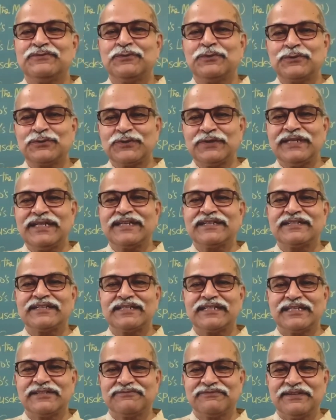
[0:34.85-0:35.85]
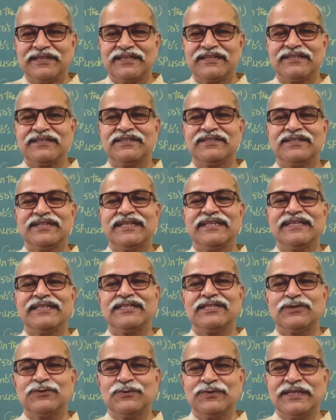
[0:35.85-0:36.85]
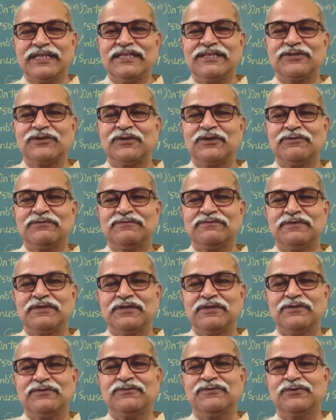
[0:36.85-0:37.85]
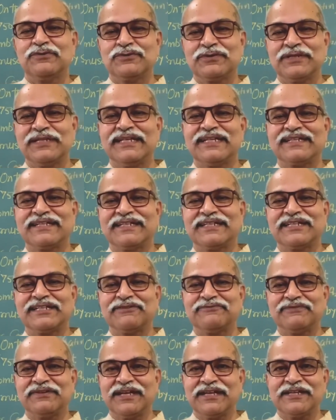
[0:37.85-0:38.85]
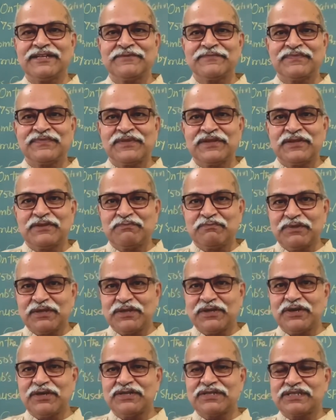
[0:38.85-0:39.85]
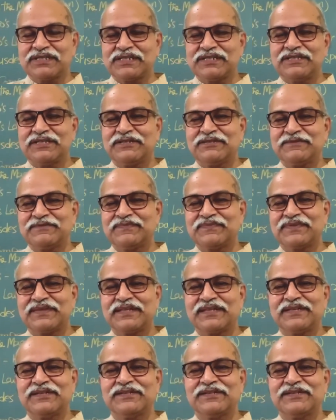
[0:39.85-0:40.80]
photoelectric effect, telling stories of photoelectric effect, because a